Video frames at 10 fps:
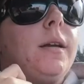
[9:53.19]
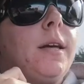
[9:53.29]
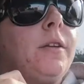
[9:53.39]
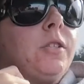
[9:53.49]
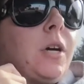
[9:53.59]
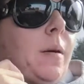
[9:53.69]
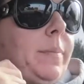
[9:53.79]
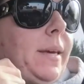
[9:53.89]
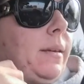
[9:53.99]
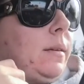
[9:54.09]
Another
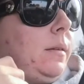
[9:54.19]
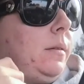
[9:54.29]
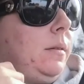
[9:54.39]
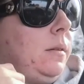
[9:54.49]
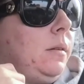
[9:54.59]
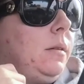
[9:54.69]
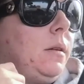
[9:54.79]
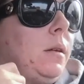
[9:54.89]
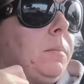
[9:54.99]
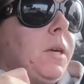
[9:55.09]
topic.
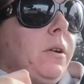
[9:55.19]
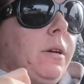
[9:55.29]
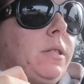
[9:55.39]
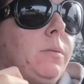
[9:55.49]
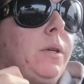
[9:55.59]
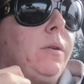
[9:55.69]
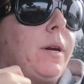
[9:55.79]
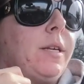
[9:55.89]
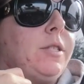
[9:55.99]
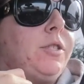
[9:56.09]
Curious what you
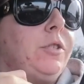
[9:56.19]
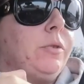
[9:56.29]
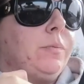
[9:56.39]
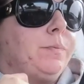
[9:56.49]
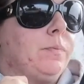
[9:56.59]
guys do